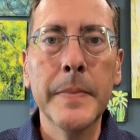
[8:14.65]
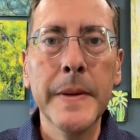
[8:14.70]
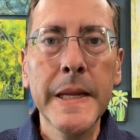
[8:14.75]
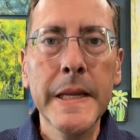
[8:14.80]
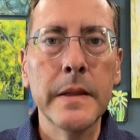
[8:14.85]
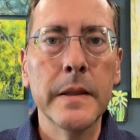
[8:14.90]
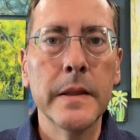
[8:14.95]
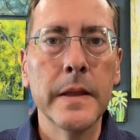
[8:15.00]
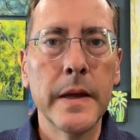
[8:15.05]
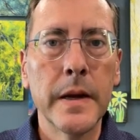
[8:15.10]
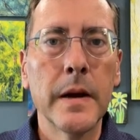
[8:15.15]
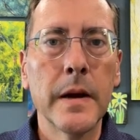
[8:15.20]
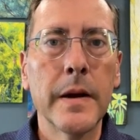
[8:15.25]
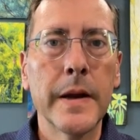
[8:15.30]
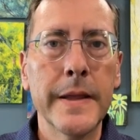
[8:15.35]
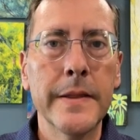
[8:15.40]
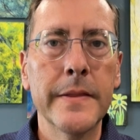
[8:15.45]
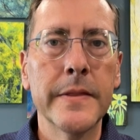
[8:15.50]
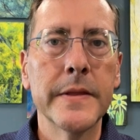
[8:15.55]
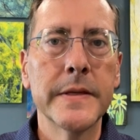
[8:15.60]
be there
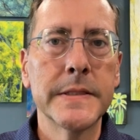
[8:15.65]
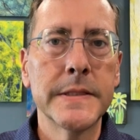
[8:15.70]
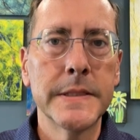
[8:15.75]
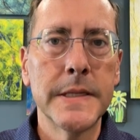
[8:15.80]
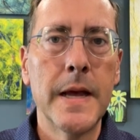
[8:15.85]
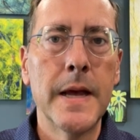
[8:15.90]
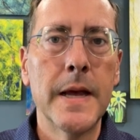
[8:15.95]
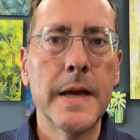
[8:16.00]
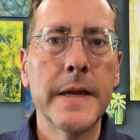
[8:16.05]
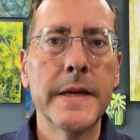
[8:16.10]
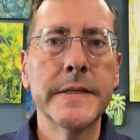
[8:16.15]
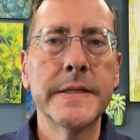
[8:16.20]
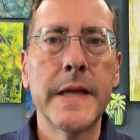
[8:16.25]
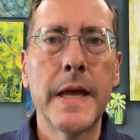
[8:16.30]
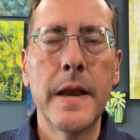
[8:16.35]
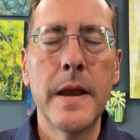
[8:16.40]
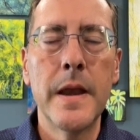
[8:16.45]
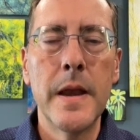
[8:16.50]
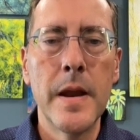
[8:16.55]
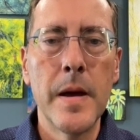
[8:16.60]
in the size
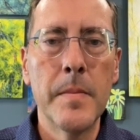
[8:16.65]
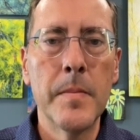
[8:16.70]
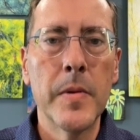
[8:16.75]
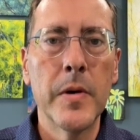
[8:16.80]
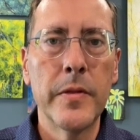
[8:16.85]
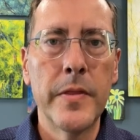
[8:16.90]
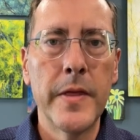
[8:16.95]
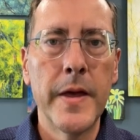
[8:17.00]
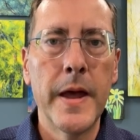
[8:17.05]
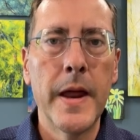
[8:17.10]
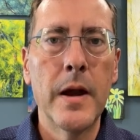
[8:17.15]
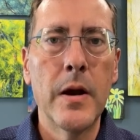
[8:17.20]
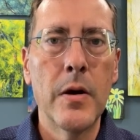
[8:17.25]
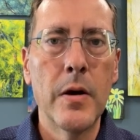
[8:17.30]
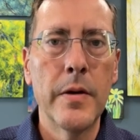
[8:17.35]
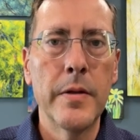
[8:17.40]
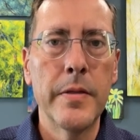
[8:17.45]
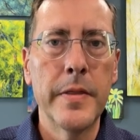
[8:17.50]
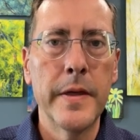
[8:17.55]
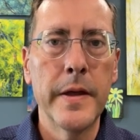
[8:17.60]
and number that
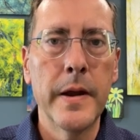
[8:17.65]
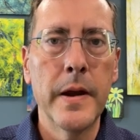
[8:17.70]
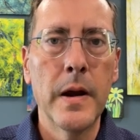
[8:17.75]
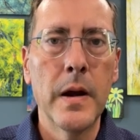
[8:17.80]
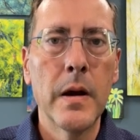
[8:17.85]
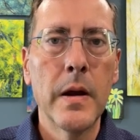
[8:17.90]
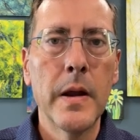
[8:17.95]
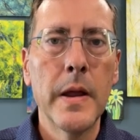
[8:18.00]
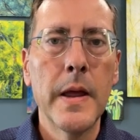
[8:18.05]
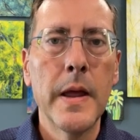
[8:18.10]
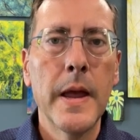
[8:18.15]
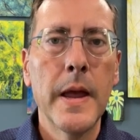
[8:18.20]
are there.